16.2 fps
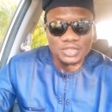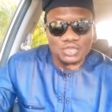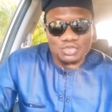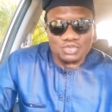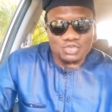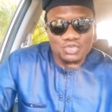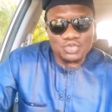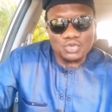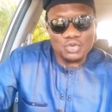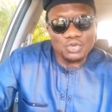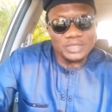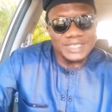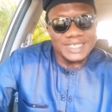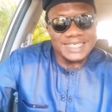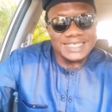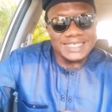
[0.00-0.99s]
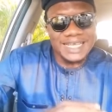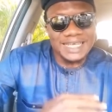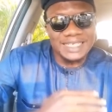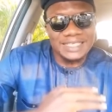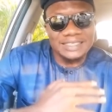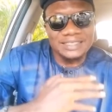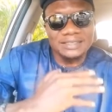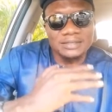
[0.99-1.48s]
so they
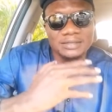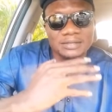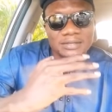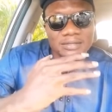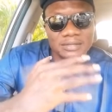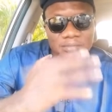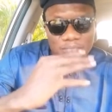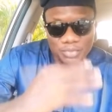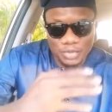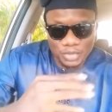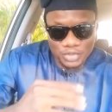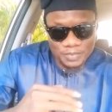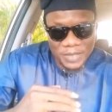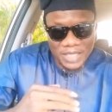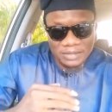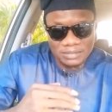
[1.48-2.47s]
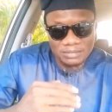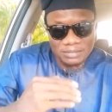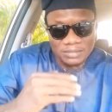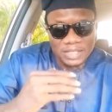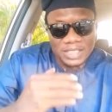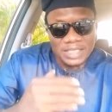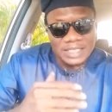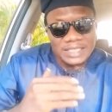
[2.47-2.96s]
can prosper,
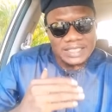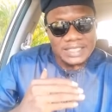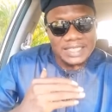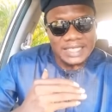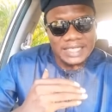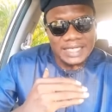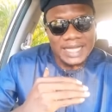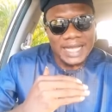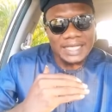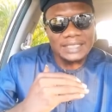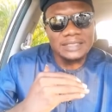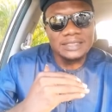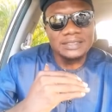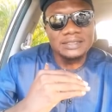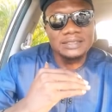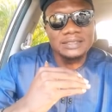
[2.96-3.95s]
they can